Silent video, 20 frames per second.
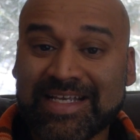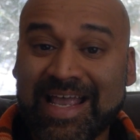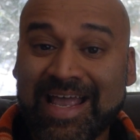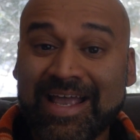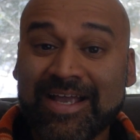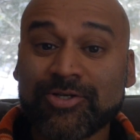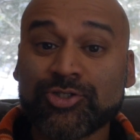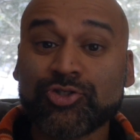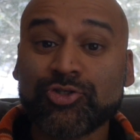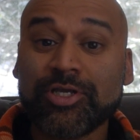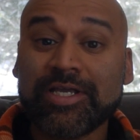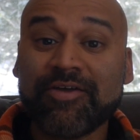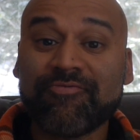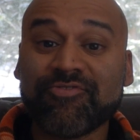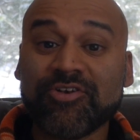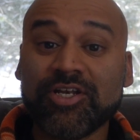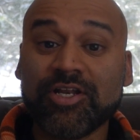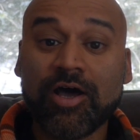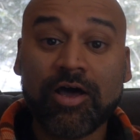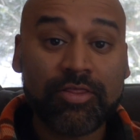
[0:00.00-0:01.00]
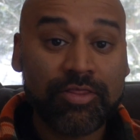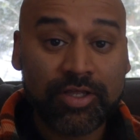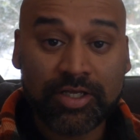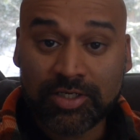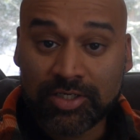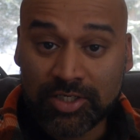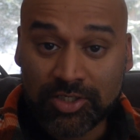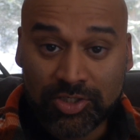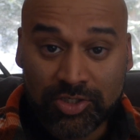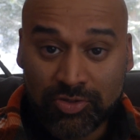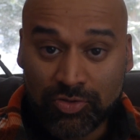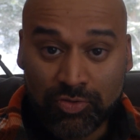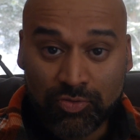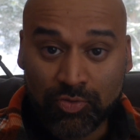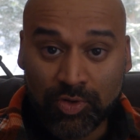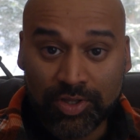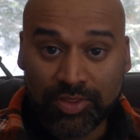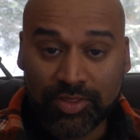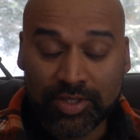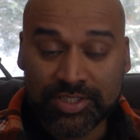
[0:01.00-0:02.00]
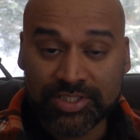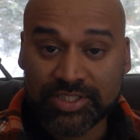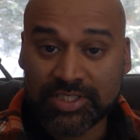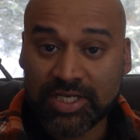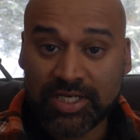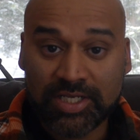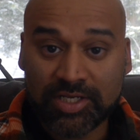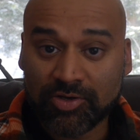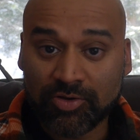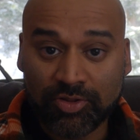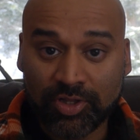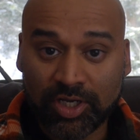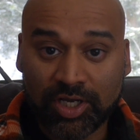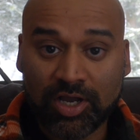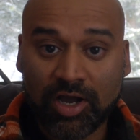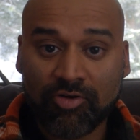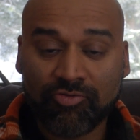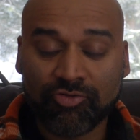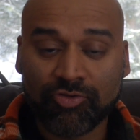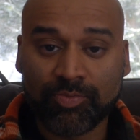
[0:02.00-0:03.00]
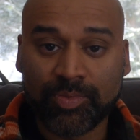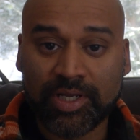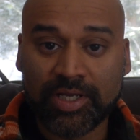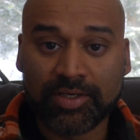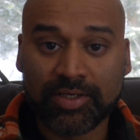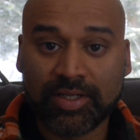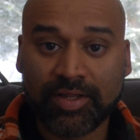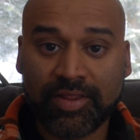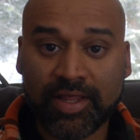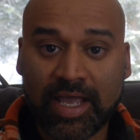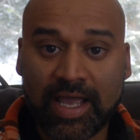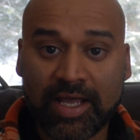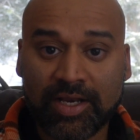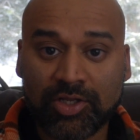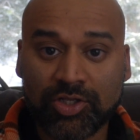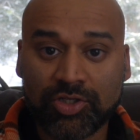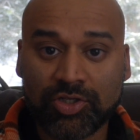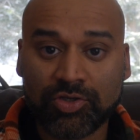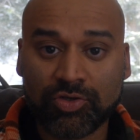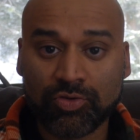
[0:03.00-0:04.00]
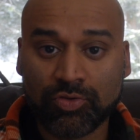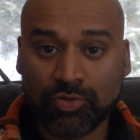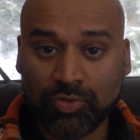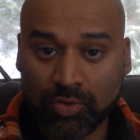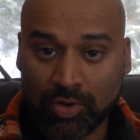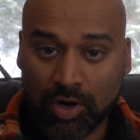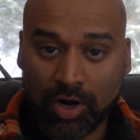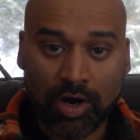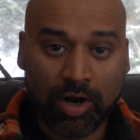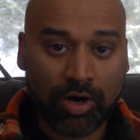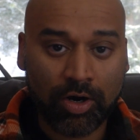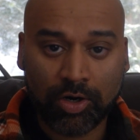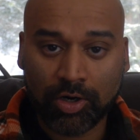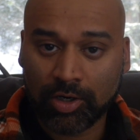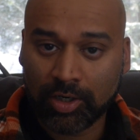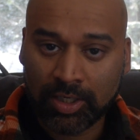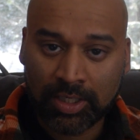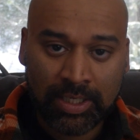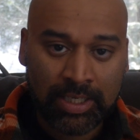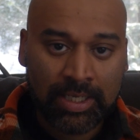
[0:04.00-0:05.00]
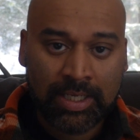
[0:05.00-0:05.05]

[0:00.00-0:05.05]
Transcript: actually have nothing to do with the city or the government that you are